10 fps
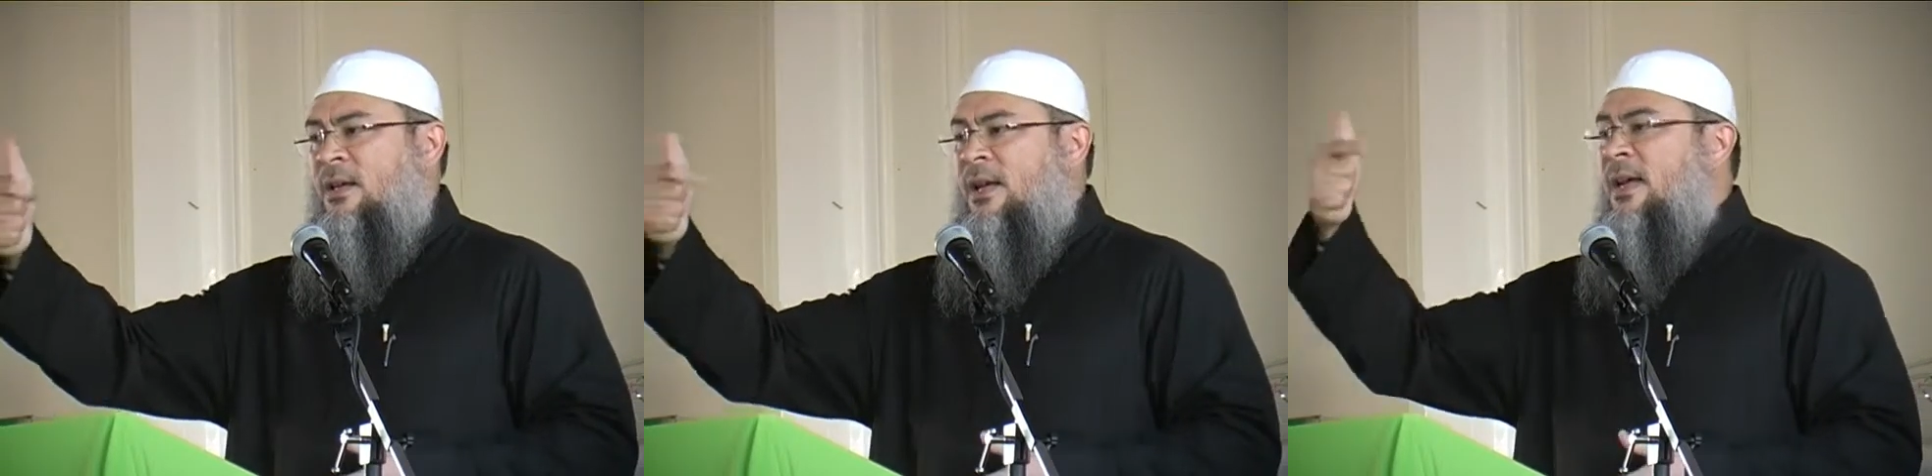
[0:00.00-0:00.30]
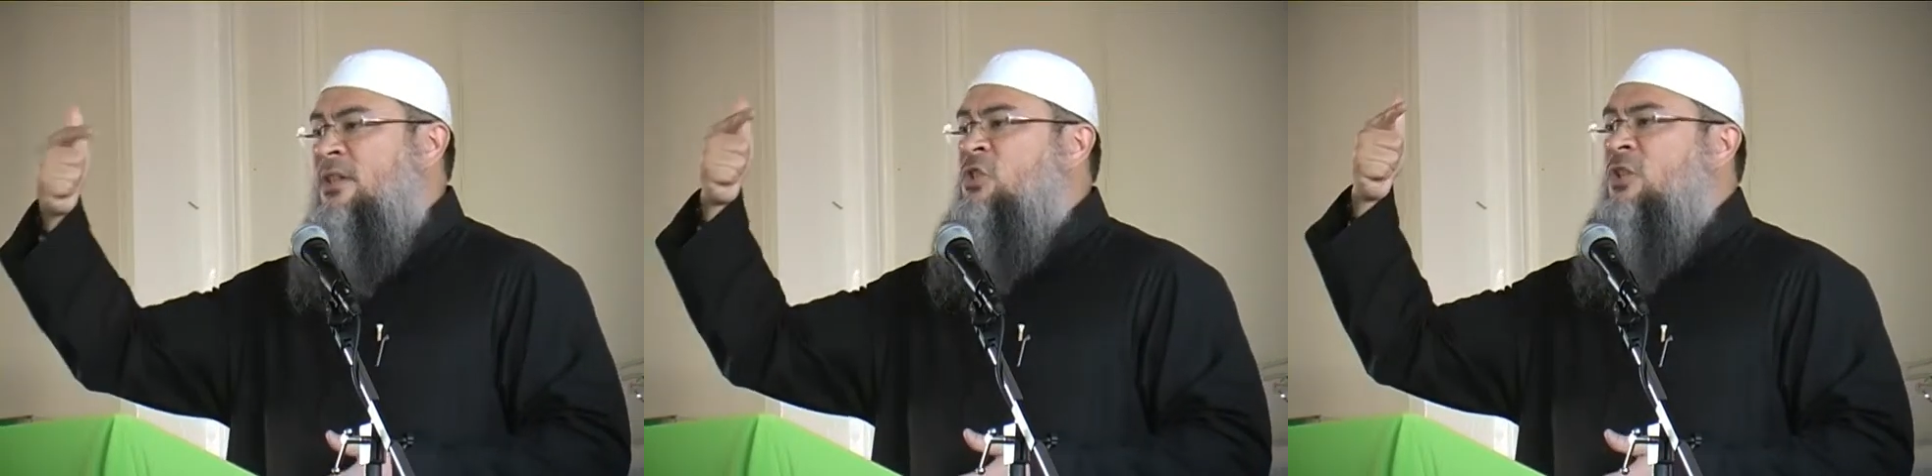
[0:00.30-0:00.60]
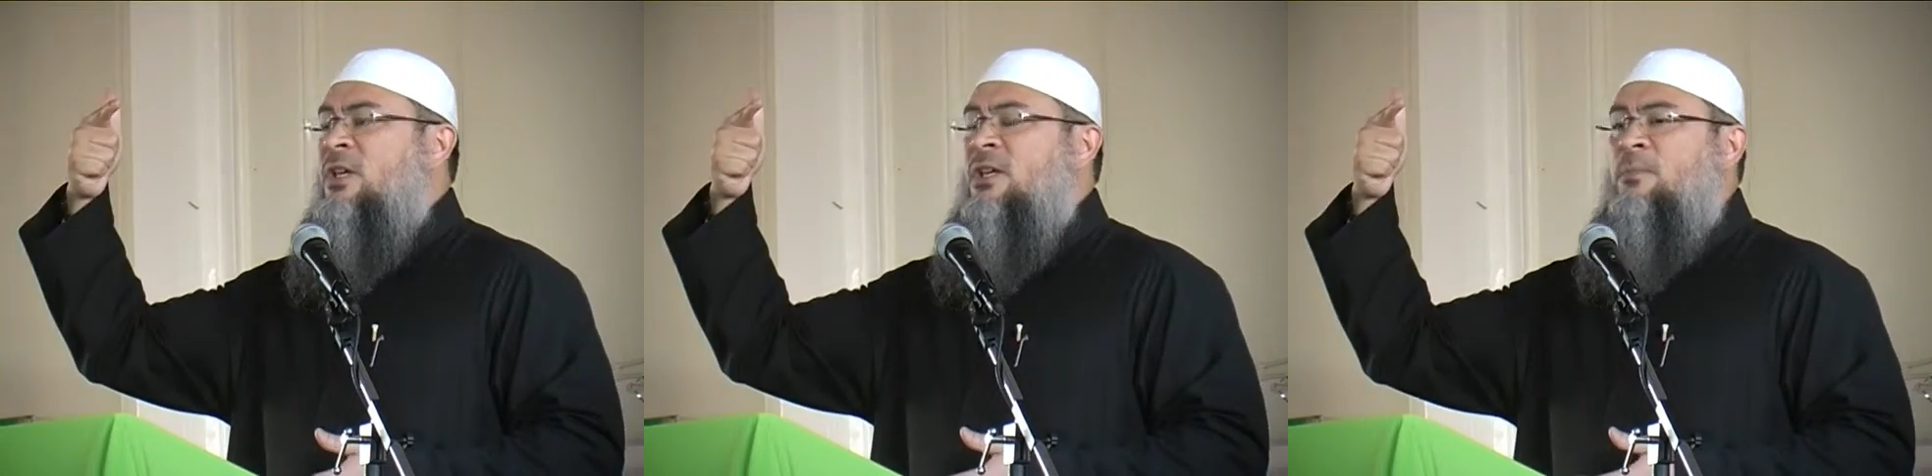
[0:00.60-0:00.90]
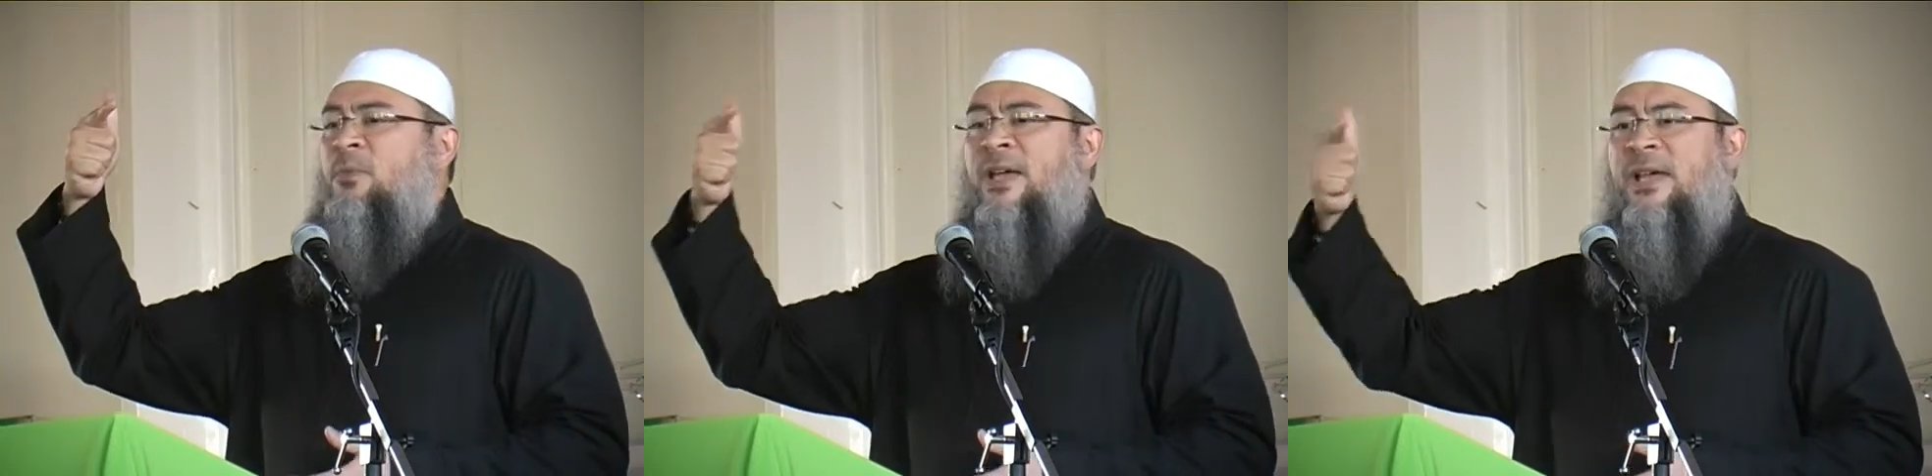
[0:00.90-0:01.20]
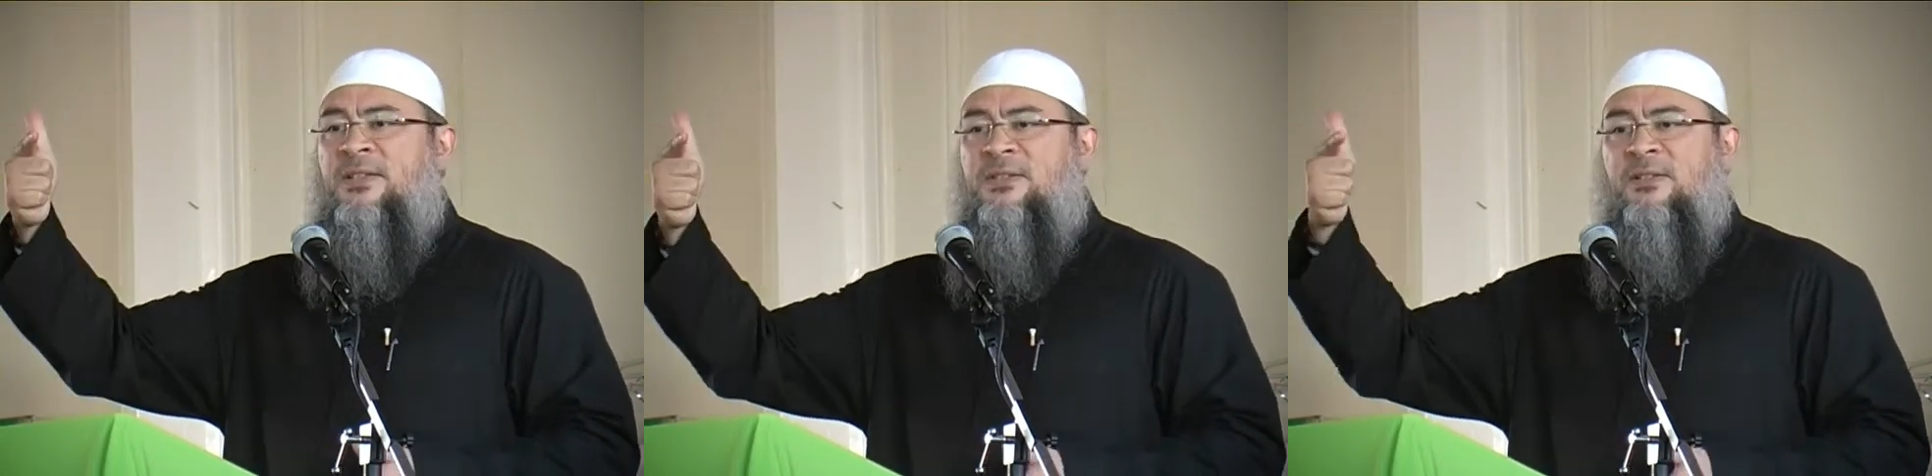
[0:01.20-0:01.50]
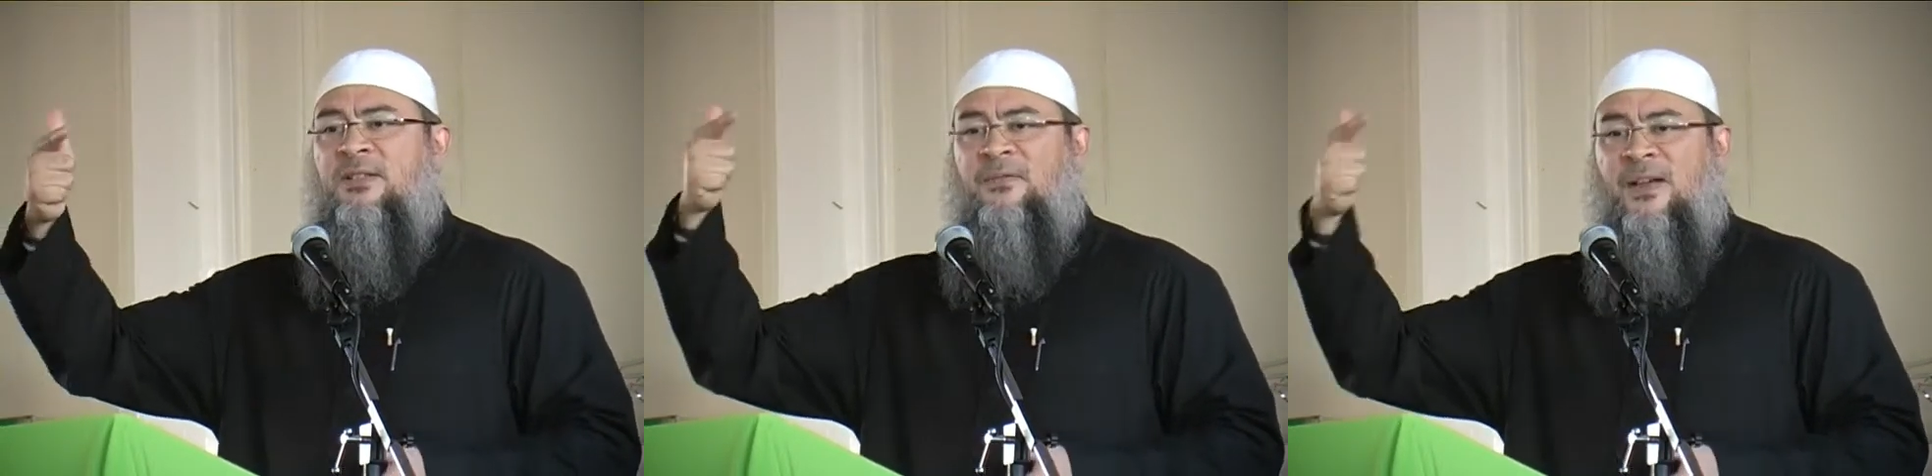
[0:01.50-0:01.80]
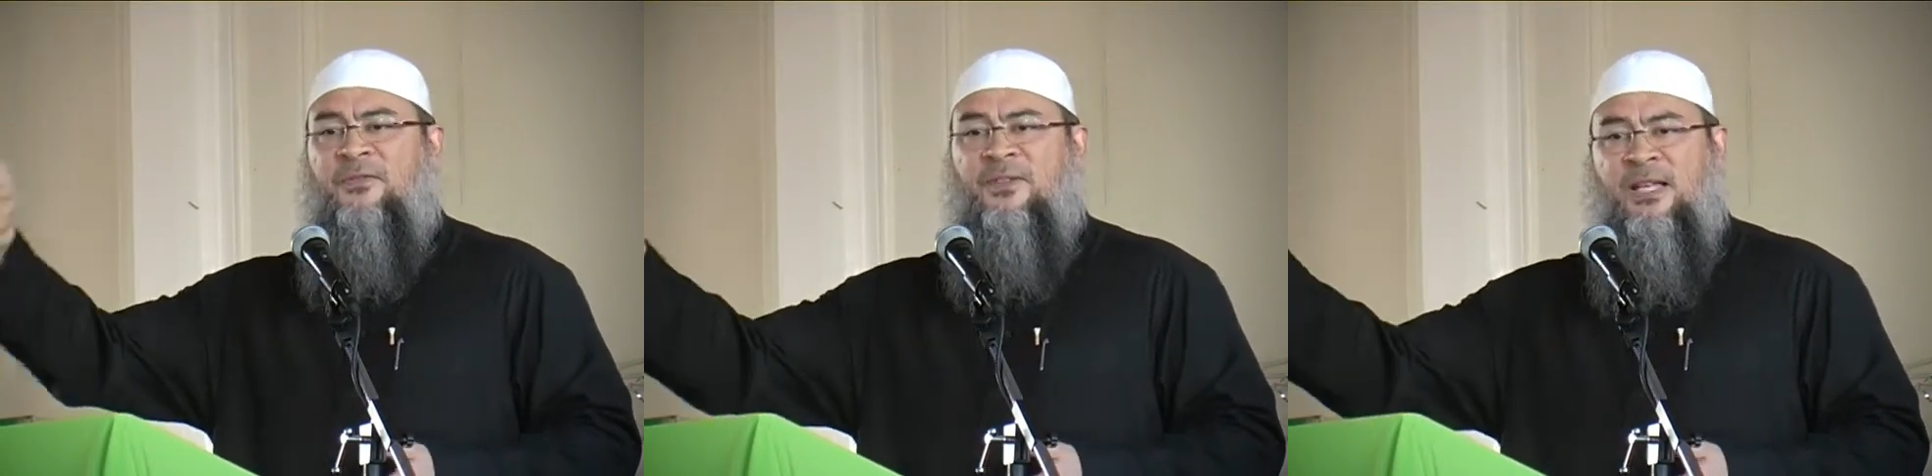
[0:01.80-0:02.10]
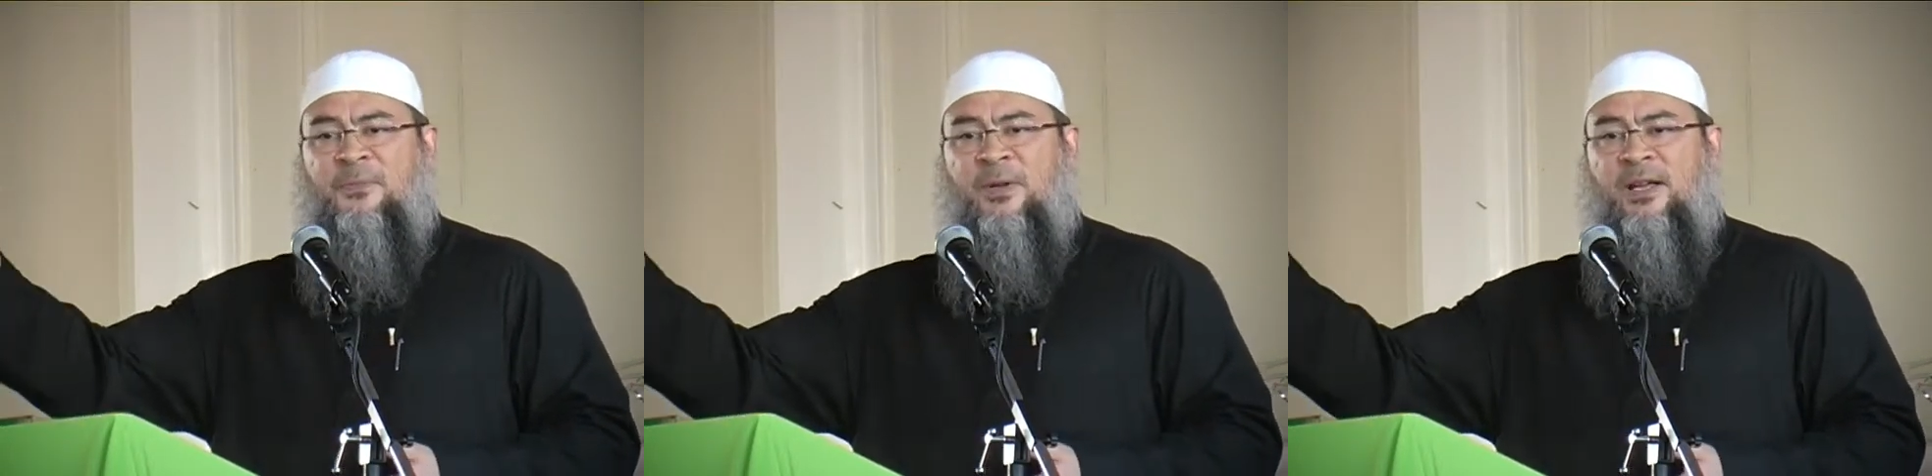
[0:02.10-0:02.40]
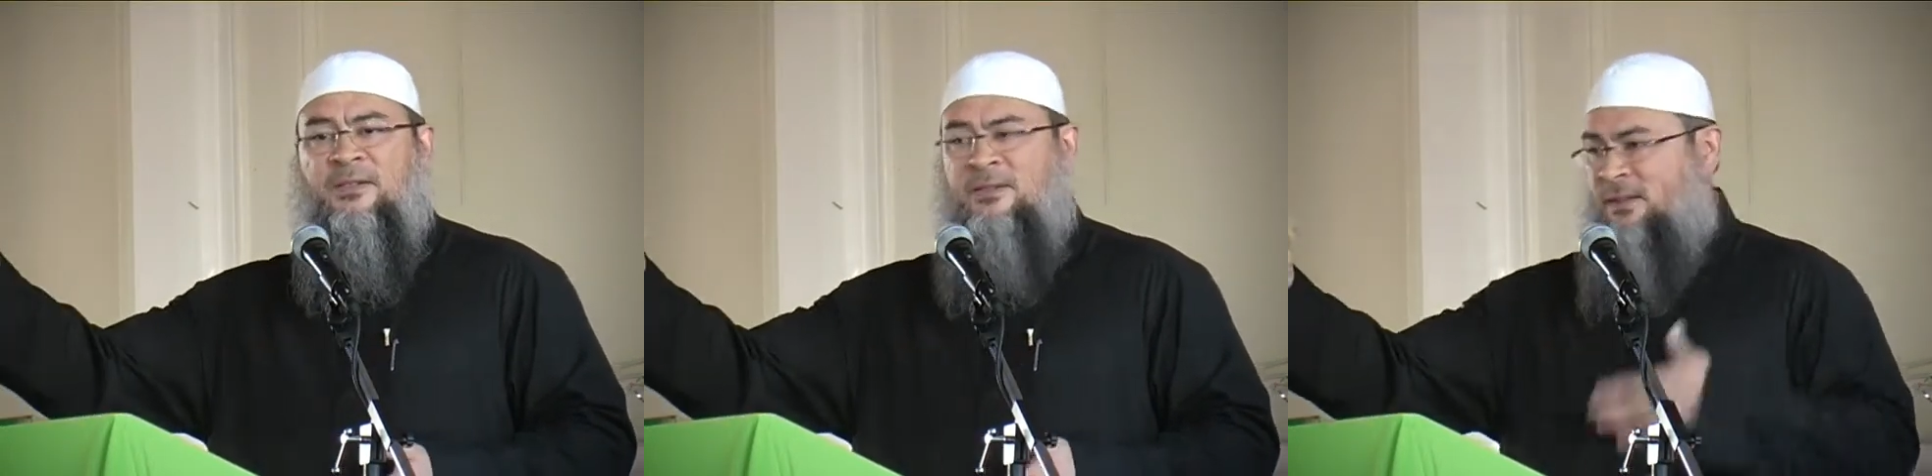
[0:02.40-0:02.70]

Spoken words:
and she prays the 5 daily prayers,